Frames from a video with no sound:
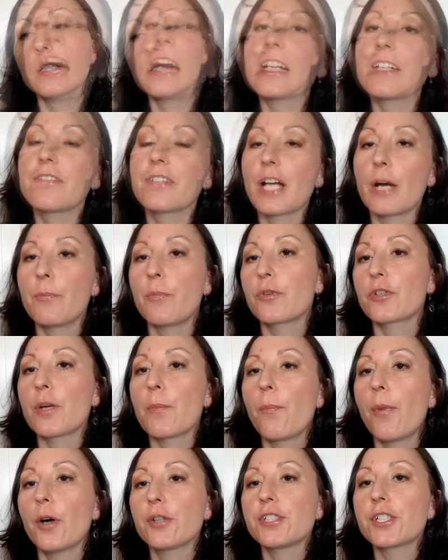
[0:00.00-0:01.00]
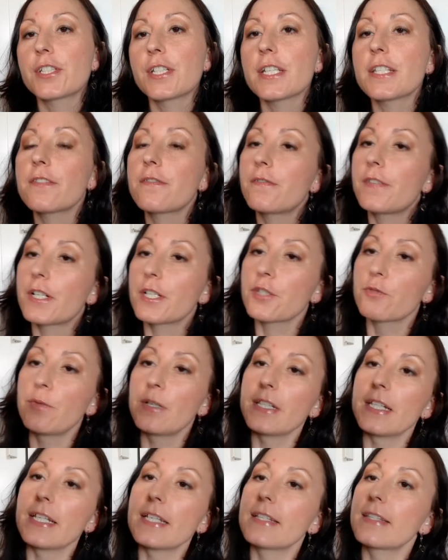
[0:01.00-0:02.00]
I have a couple of purchases. First
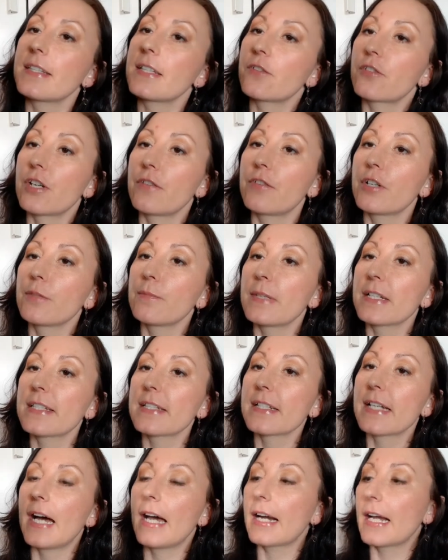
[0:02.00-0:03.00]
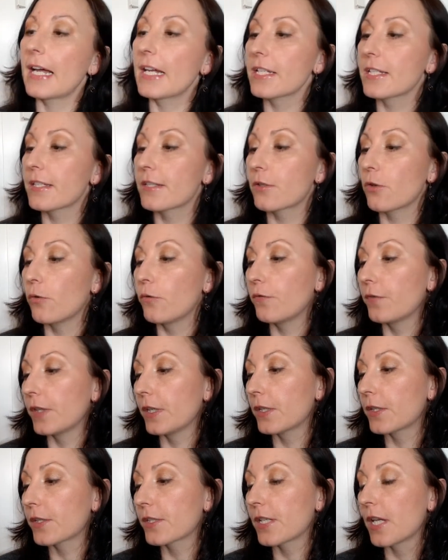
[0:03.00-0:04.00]
one is the Revlon mascara, So
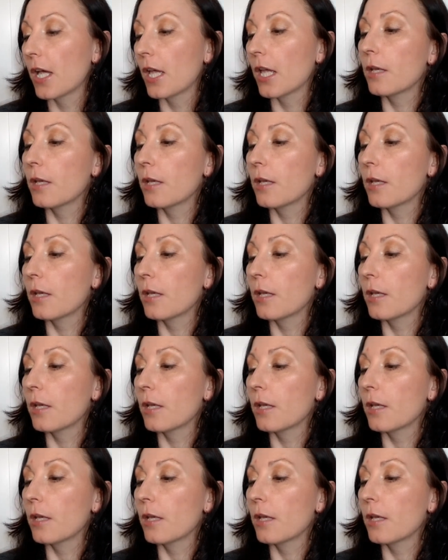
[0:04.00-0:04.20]
Fierce